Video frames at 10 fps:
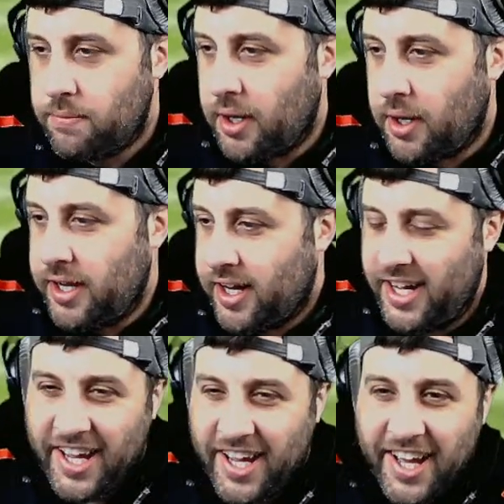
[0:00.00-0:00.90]
But
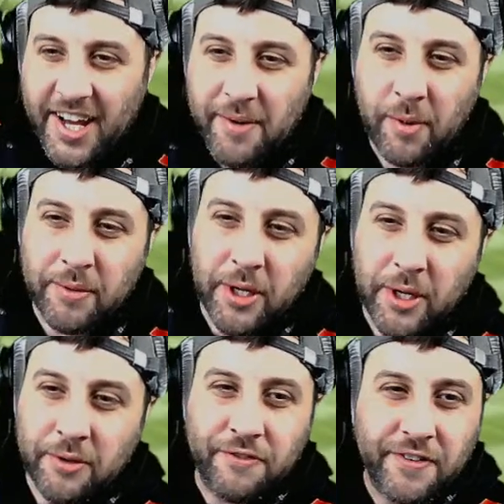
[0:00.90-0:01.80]
we
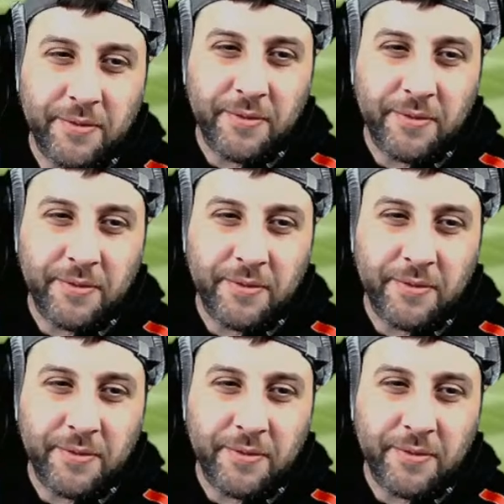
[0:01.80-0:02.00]
move. We